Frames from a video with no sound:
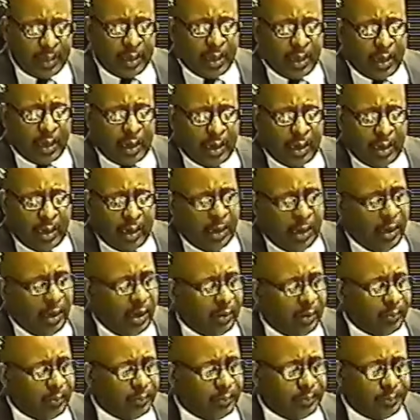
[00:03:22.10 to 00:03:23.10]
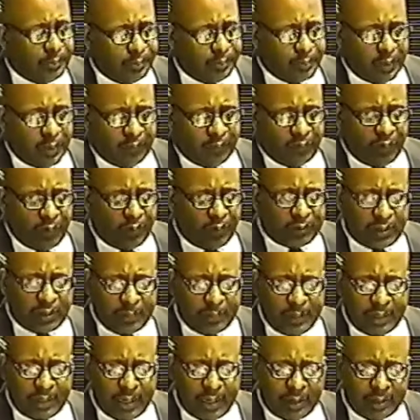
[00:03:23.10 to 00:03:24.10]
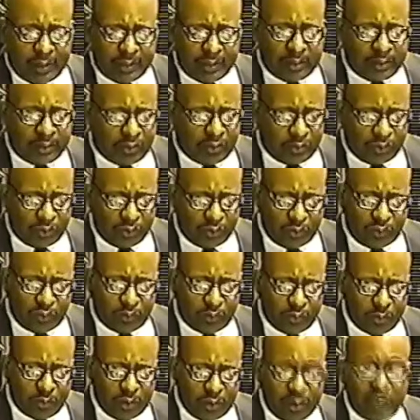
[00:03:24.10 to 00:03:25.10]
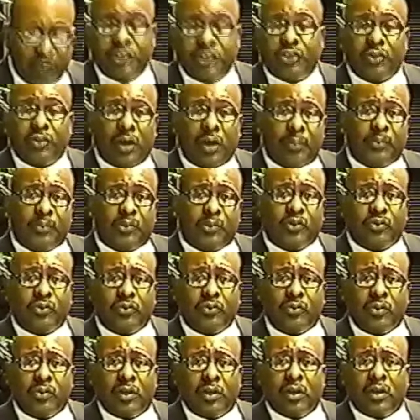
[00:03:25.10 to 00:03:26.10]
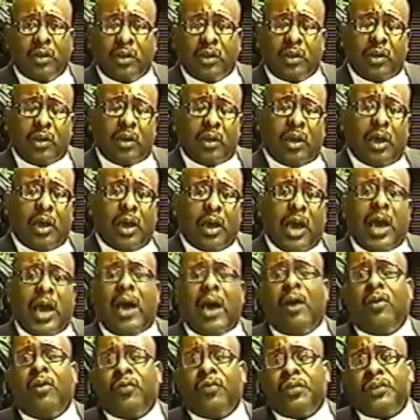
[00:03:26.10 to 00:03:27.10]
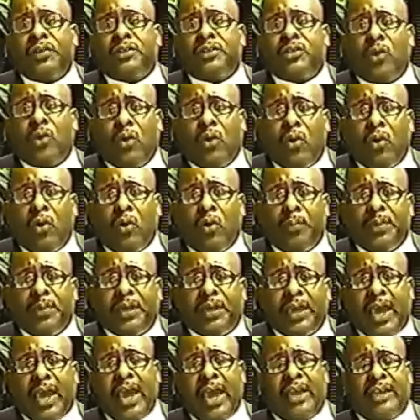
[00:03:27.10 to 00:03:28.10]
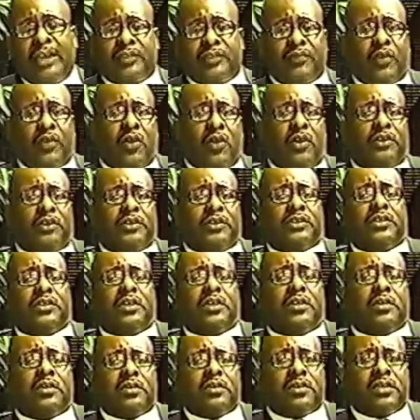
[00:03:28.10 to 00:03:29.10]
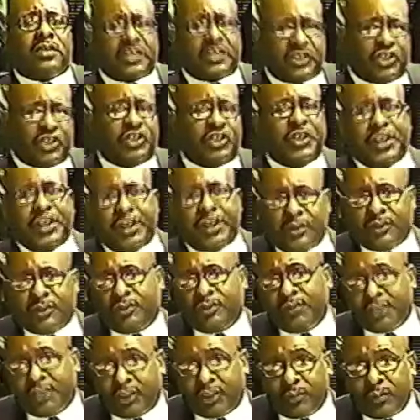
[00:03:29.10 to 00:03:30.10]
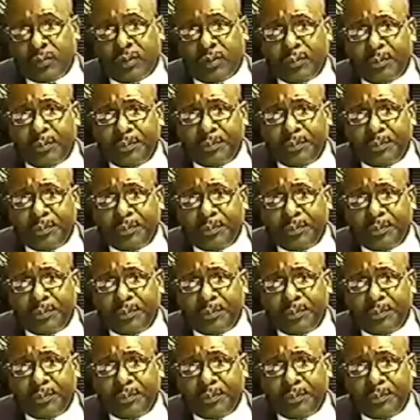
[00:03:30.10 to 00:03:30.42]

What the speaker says: But first, let me lead you up to how this all began as far as this year's ritual.